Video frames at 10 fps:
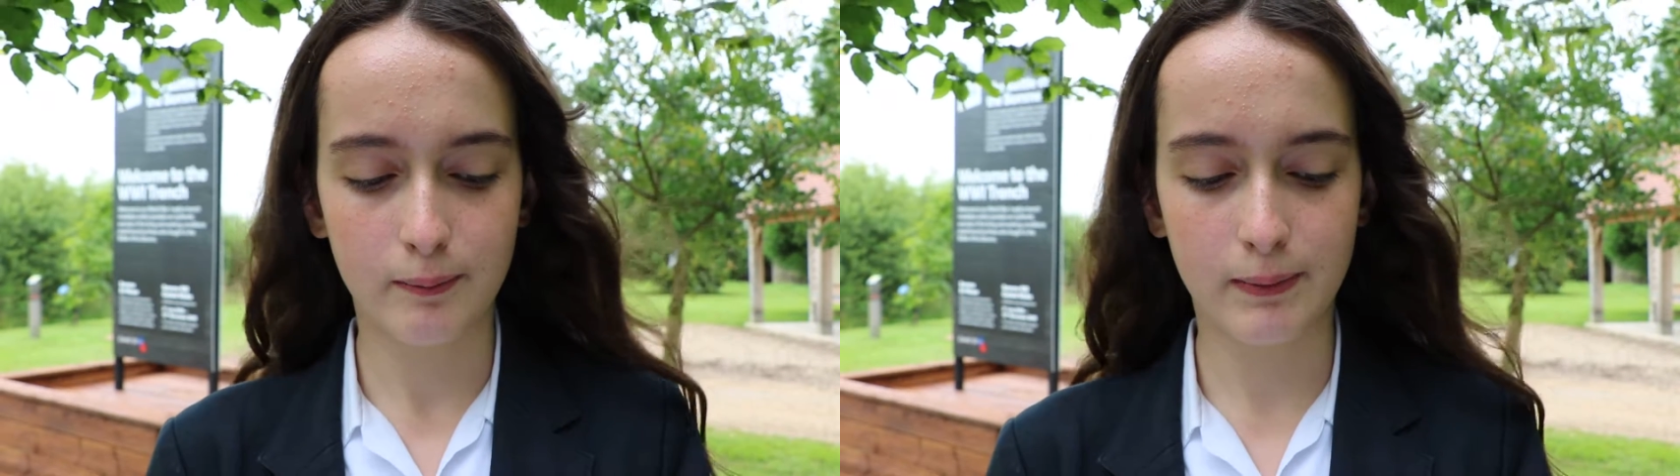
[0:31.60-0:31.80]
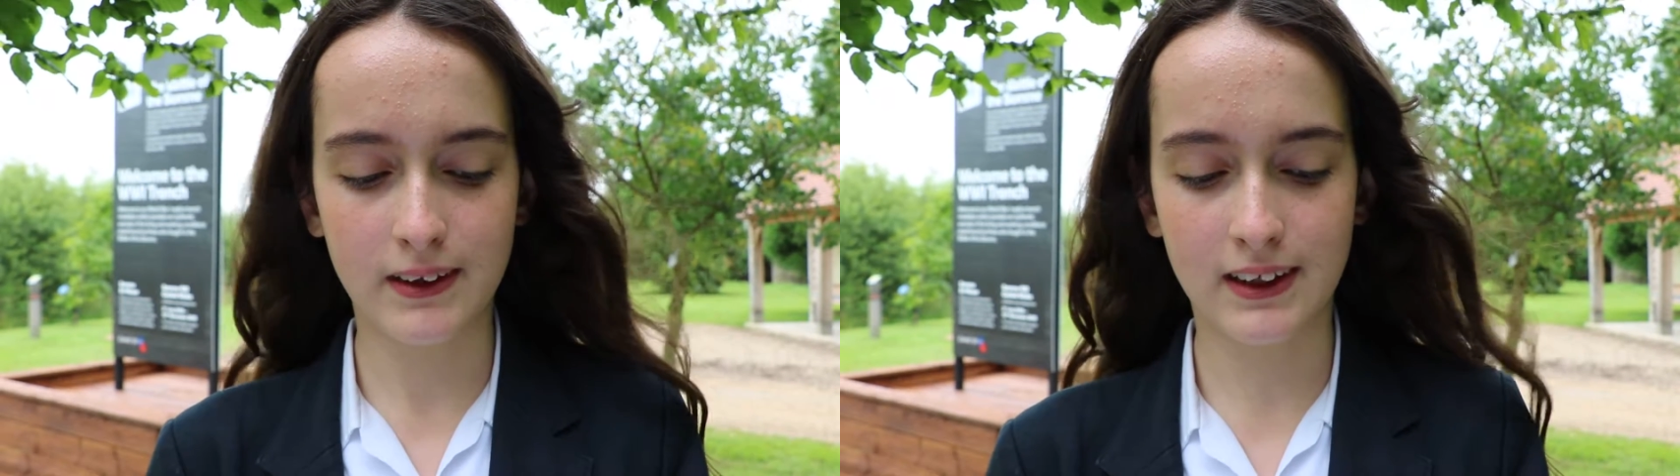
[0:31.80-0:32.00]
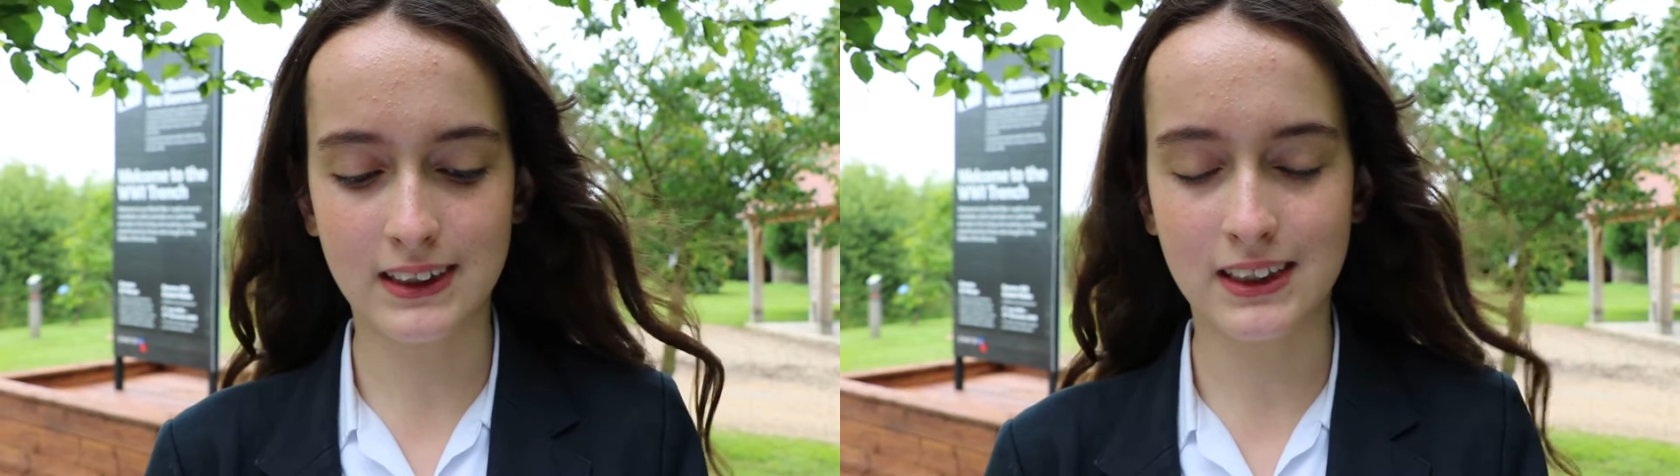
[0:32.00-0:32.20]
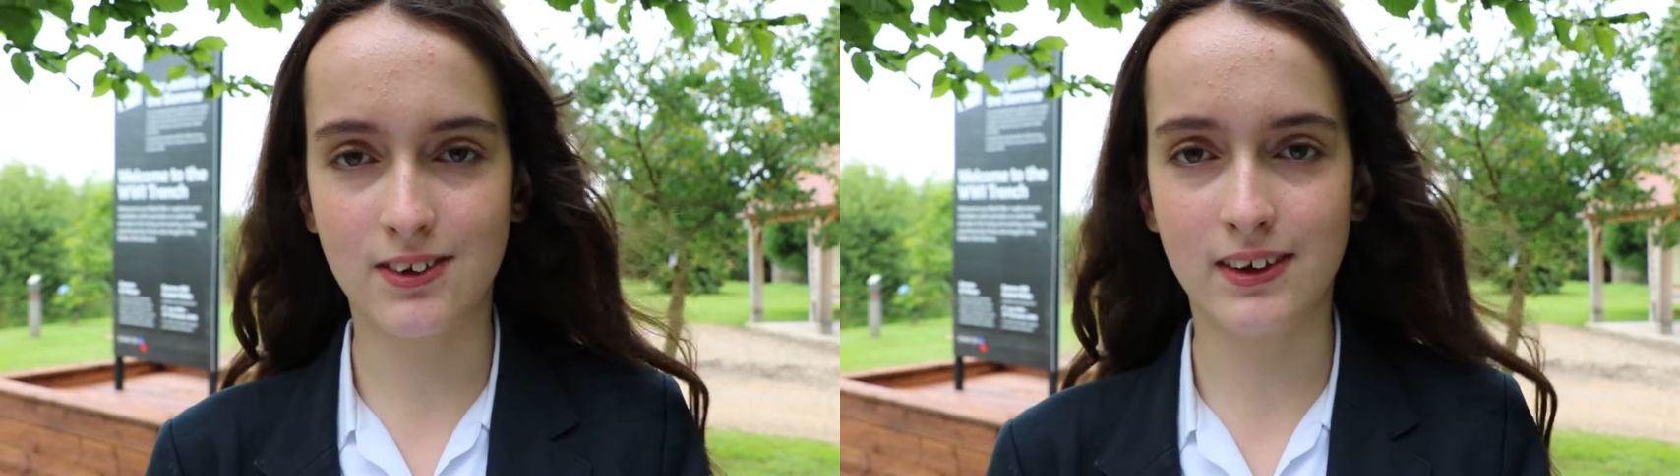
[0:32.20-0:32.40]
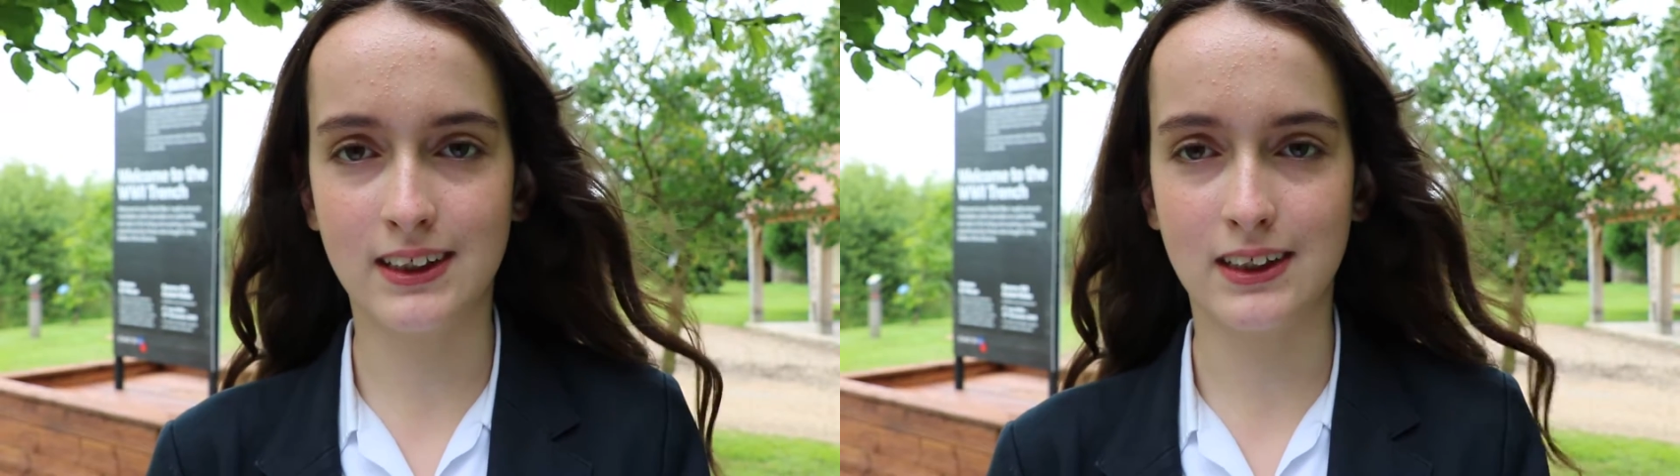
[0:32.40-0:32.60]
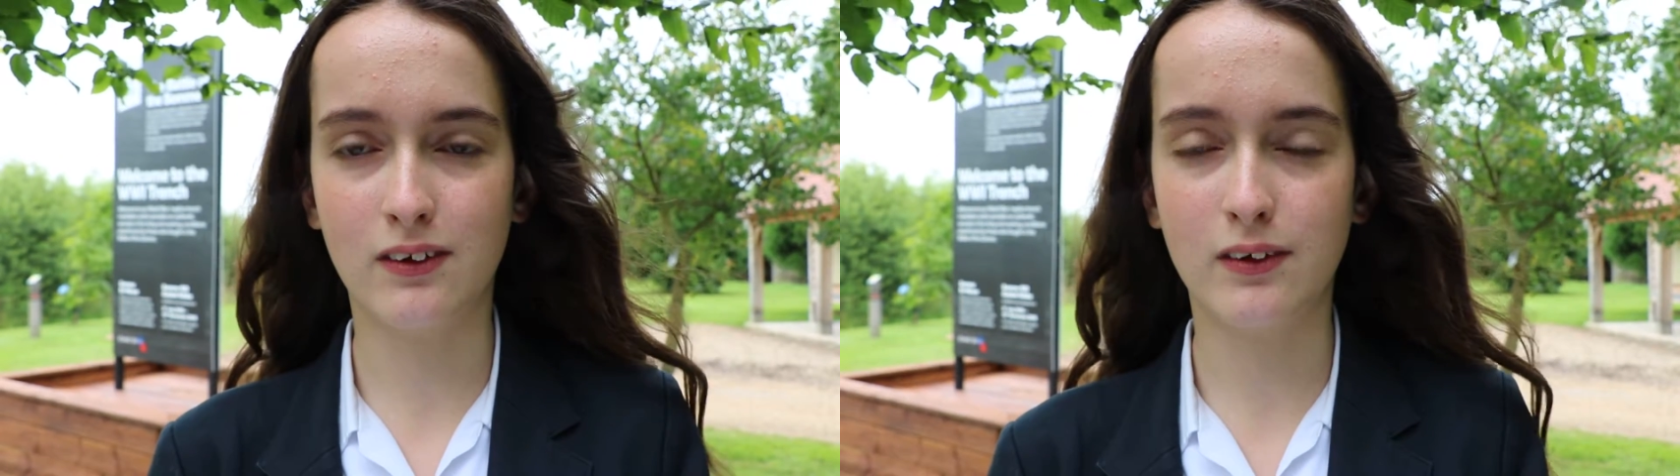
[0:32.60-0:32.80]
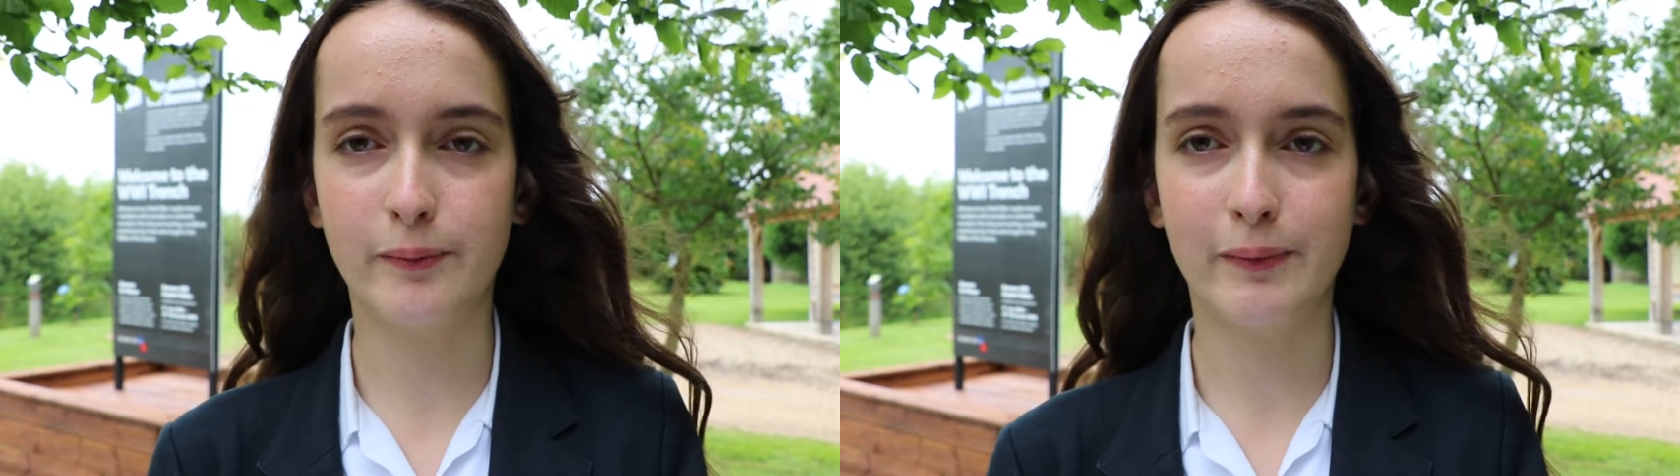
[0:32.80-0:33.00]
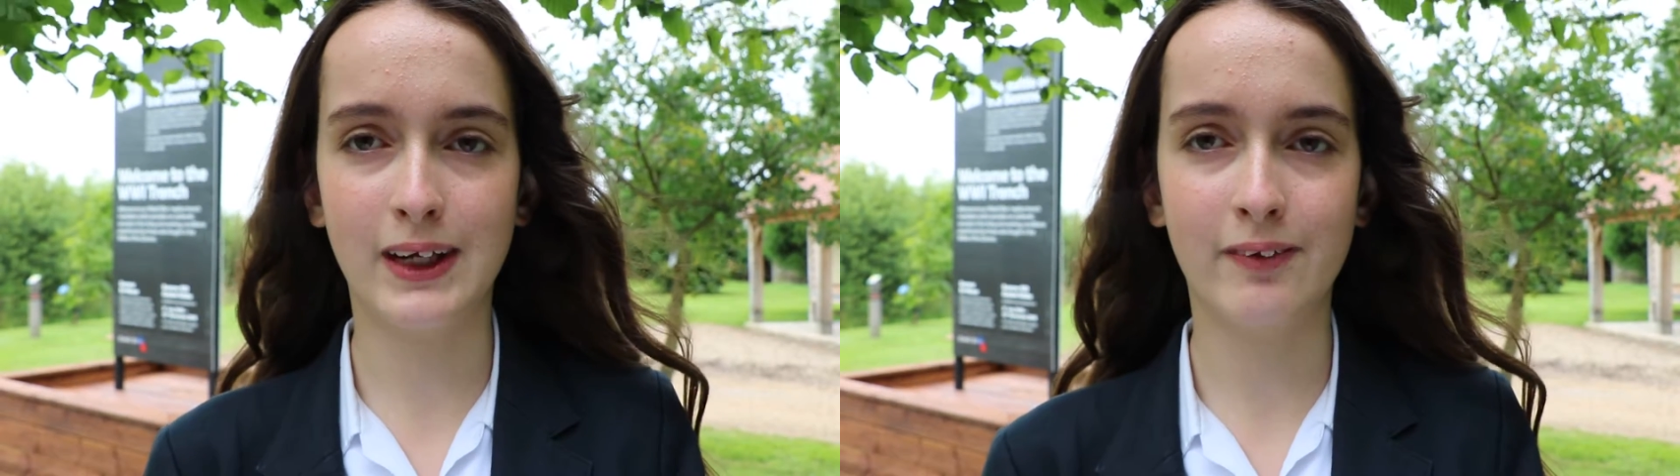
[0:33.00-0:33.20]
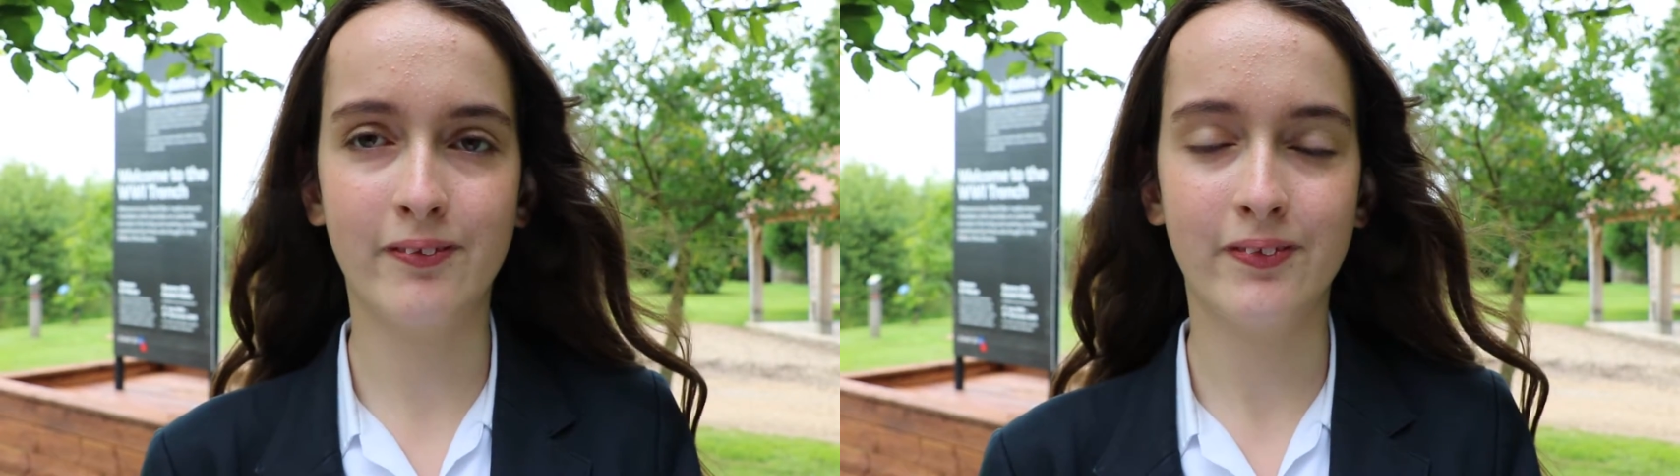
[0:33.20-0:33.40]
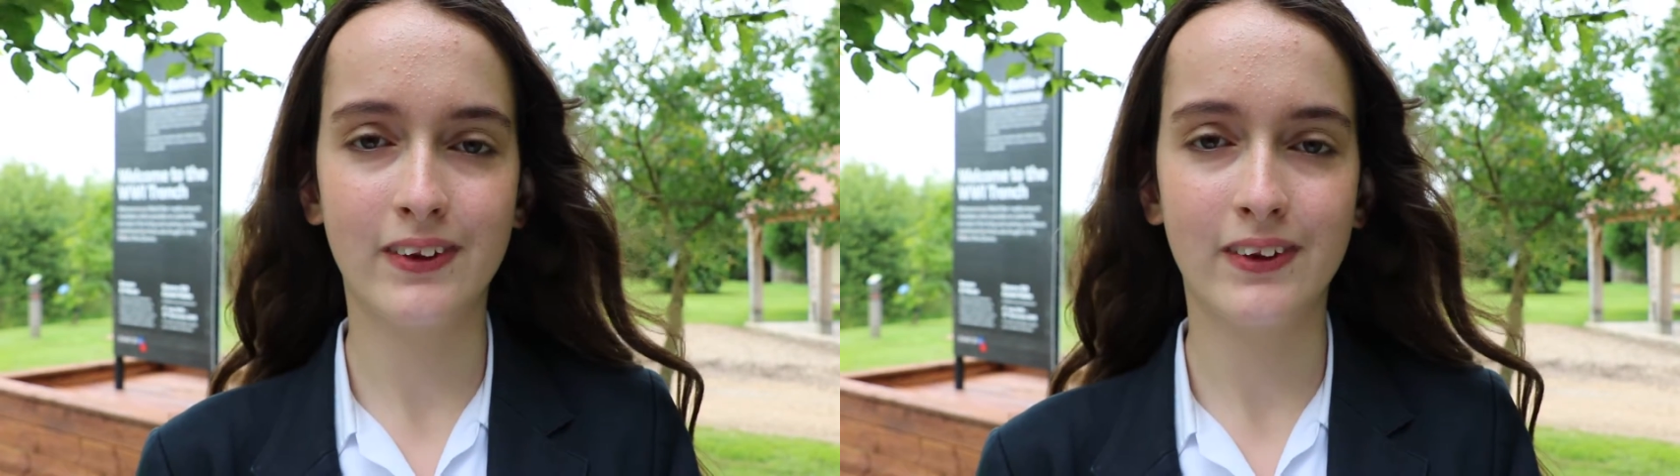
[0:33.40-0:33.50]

but not as strong as the hornbeam,